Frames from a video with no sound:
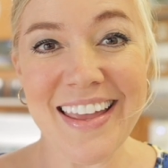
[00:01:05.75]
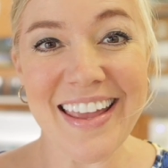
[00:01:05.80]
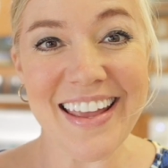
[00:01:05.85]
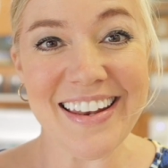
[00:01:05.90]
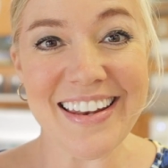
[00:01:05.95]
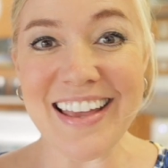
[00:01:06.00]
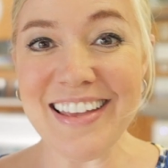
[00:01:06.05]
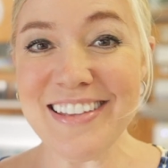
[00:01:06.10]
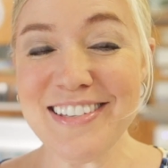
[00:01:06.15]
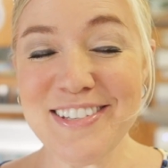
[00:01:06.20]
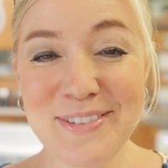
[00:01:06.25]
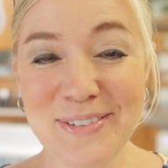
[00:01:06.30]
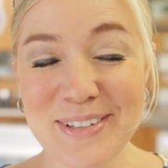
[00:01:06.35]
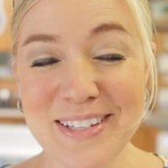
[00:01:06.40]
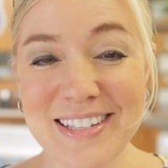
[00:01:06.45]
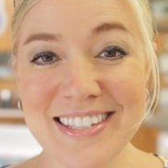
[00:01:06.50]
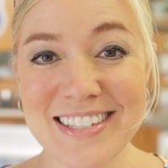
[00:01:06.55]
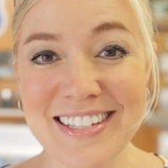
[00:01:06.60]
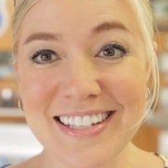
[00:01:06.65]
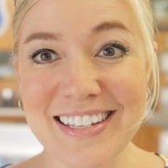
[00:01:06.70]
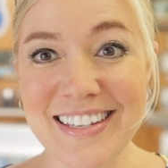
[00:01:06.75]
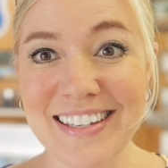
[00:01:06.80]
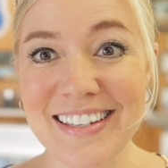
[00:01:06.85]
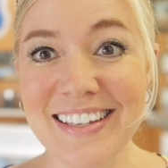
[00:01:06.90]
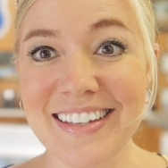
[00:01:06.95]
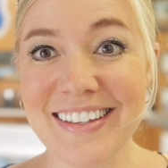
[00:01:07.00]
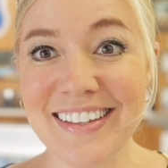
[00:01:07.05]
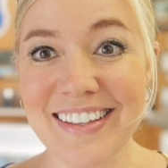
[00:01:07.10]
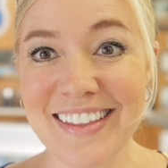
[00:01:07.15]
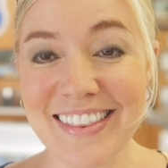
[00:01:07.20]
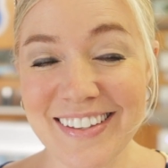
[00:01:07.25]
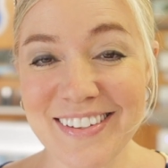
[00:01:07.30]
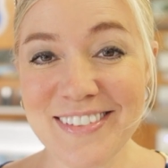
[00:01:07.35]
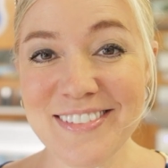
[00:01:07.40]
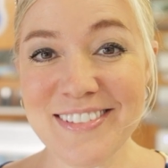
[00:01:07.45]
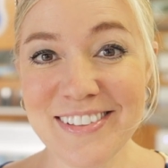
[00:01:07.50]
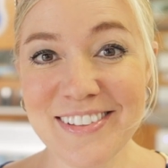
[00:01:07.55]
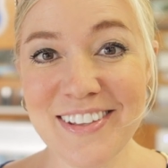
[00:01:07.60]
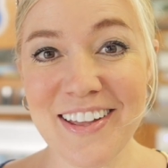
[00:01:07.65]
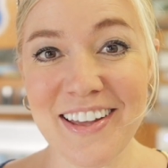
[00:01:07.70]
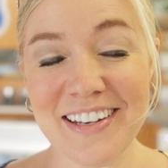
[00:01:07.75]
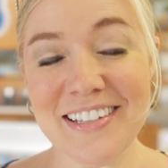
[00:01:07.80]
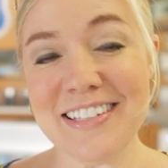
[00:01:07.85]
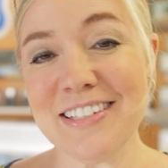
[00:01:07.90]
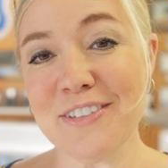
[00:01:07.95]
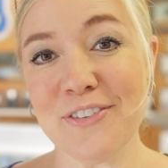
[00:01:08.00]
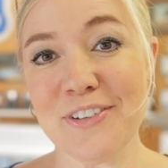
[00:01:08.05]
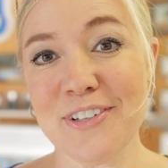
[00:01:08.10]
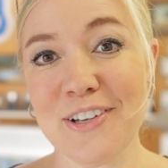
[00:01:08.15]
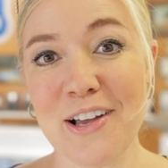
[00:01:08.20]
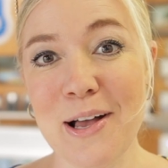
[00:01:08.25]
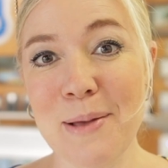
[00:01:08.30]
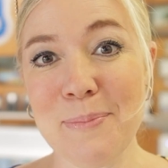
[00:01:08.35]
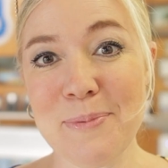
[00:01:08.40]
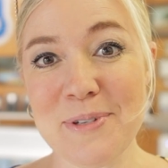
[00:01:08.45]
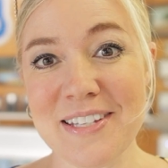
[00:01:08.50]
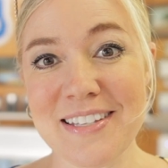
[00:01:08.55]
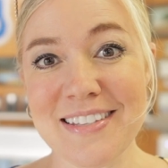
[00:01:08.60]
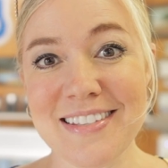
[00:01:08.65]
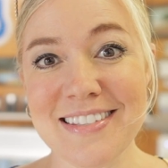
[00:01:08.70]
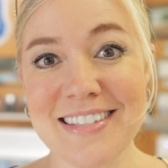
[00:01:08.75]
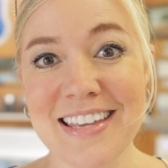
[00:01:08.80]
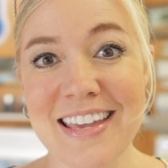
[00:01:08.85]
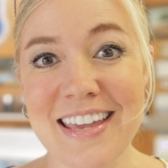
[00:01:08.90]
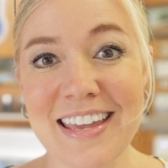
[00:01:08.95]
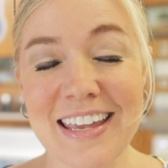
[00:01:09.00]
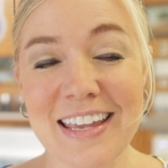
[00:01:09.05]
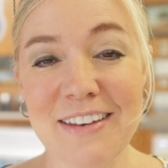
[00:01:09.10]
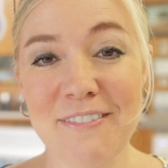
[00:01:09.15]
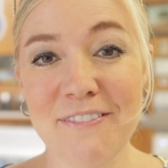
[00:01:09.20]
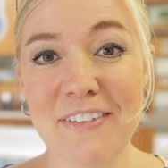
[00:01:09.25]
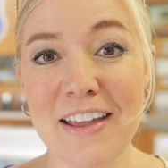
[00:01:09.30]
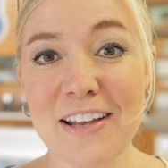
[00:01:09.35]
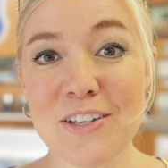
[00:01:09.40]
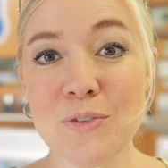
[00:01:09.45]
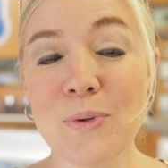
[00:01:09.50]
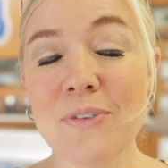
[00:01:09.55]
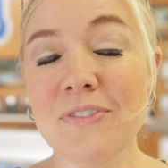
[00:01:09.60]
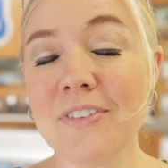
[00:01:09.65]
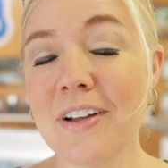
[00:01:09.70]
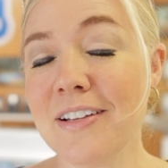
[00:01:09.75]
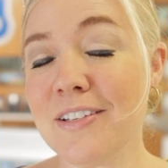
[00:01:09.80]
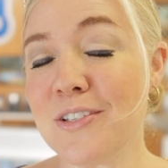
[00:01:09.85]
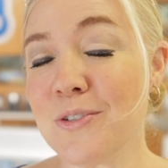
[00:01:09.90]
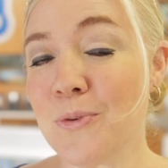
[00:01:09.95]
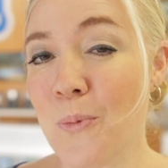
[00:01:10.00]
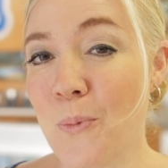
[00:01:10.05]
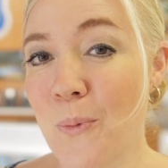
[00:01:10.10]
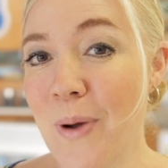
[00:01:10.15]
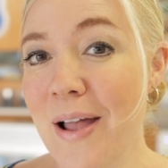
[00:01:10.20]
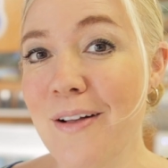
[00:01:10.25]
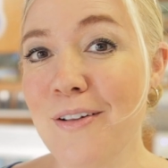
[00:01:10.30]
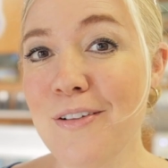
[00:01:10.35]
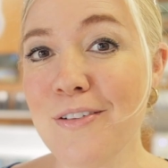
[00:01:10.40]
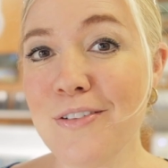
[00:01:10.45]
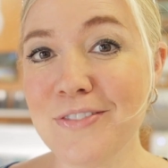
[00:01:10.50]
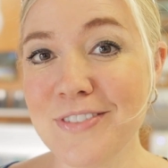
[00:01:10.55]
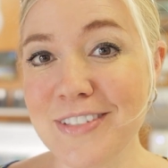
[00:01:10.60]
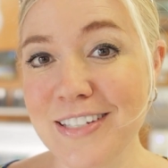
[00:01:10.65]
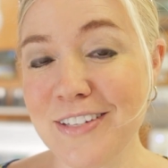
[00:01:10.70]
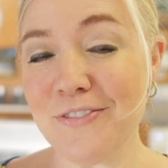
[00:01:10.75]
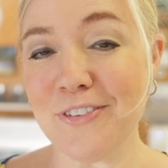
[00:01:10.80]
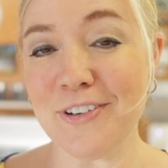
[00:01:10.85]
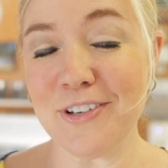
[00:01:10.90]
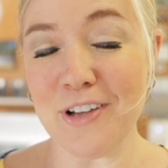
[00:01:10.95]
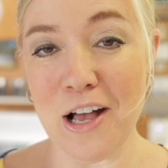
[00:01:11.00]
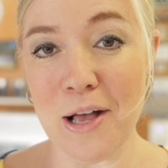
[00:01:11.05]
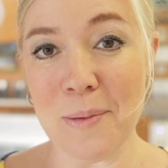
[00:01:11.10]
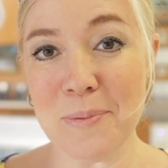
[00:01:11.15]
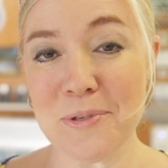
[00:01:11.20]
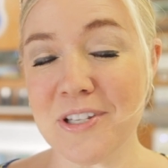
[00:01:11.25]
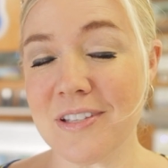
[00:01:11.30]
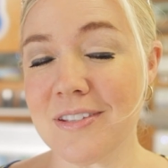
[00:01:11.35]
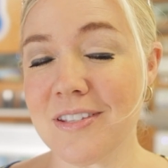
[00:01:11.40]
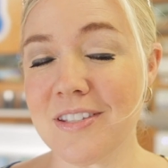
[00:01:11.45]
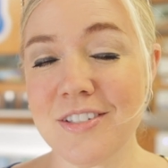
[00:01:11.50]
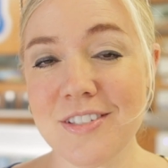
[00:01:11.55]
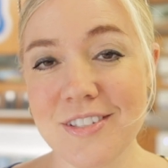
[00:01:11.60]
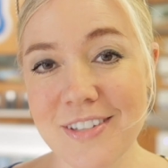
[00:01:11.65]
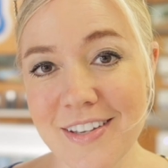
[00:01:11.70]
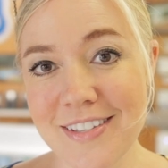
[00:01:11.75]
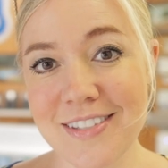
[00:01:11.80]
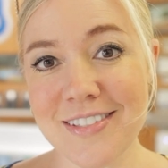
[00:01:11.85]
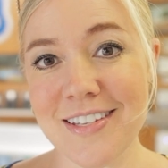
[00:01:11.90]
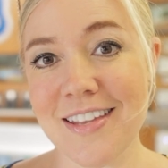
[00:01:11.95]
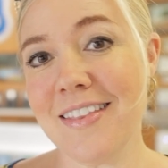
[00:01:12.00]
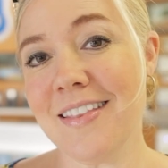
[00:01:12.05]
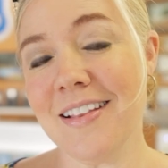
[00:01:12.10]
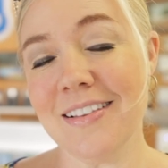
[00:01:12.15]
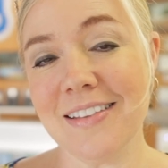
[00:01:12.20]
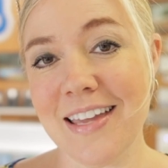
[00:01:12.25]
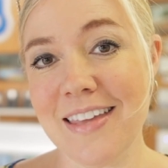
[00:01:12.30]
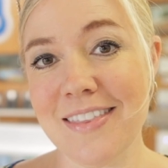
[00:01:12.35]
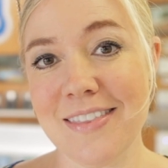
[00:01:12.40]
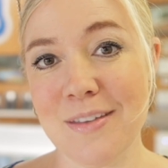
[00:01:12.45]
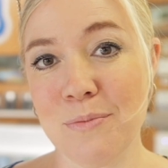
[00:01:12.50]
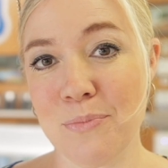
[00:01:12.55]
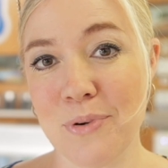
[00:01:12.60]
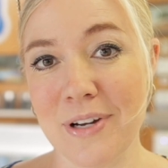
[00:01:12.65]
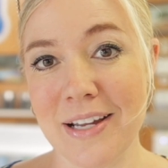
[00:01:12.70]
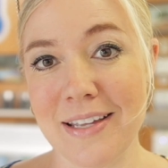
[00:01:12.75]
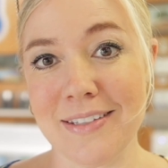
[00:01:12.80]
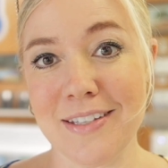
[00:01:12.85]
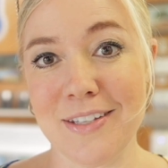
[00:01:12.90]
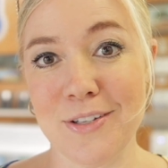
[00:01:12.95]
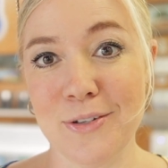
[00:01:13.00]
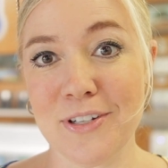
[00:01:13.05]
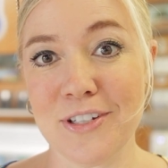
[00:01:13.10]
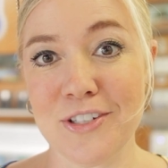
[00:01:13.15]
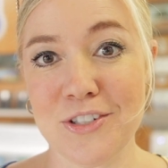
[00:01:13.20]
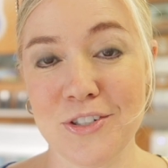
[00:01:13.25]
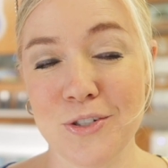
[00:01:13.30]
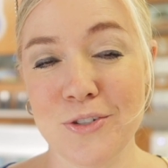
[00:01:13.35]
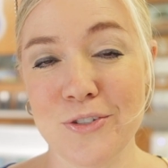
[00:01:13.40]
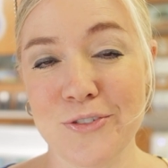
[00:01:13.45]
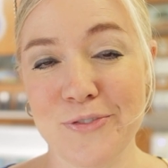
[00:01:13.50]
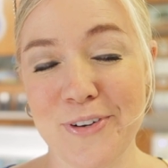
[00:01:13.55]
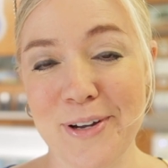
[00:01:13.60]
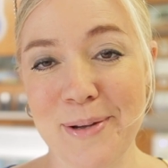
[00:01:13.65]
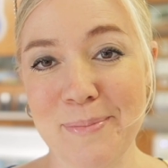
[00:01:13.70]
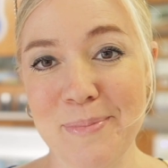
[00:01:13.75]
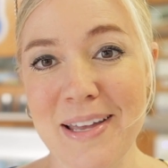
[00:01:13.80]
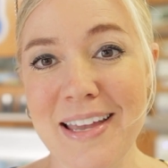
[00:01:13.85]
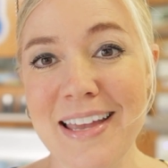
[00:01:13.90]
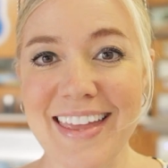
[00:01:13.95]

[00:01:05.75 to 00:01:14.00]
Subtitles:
And as you can see, there's a lot of different options. In fact, we've got 12 different options just in the Latham brand that you can choose from.